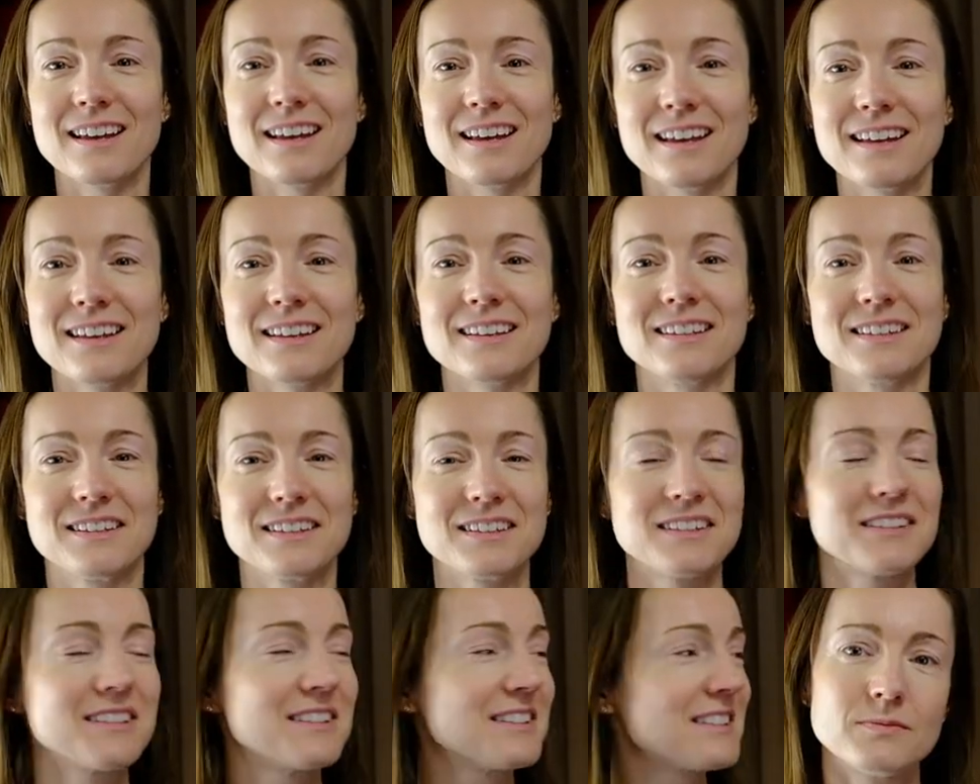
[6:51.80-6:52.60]

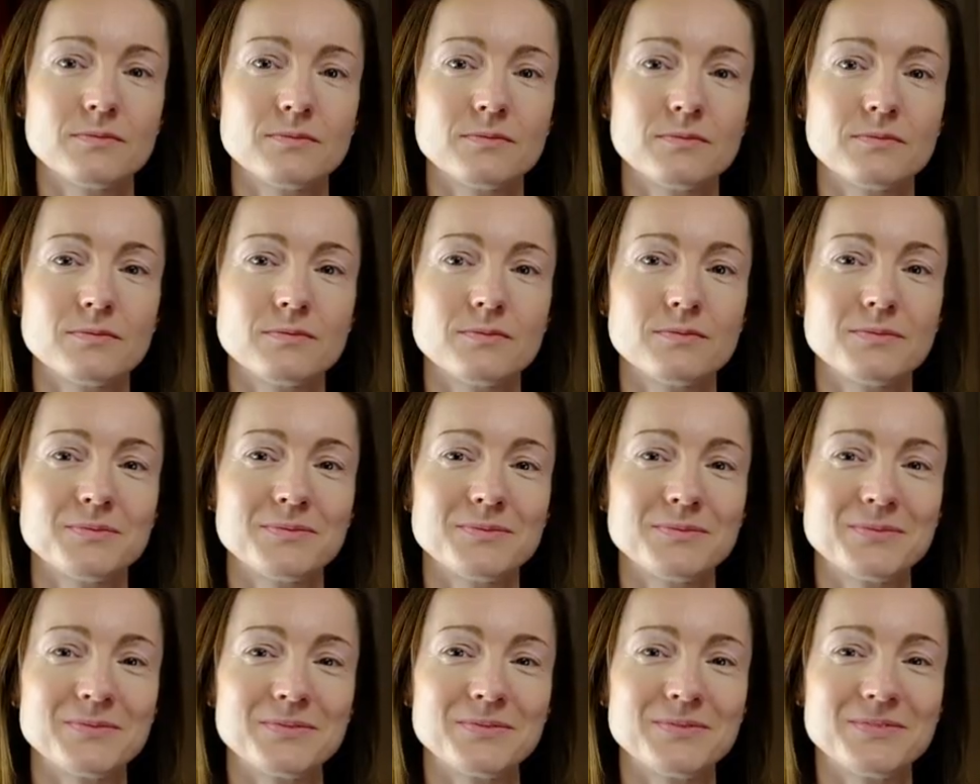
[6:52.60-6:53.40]

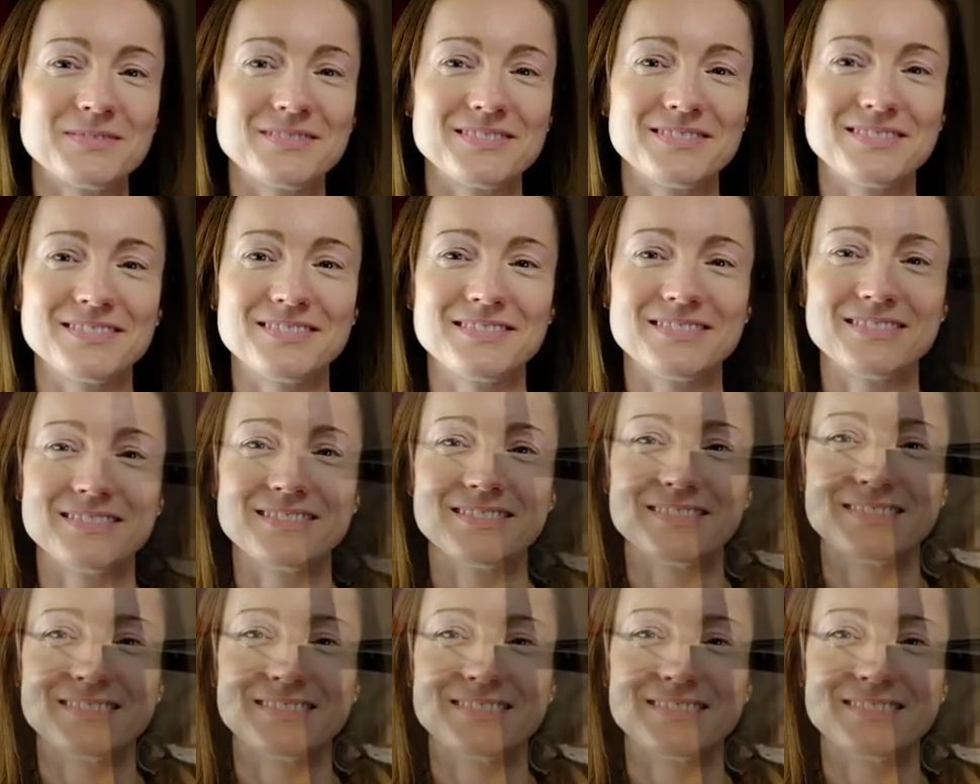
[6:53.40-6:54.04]
(not speaking)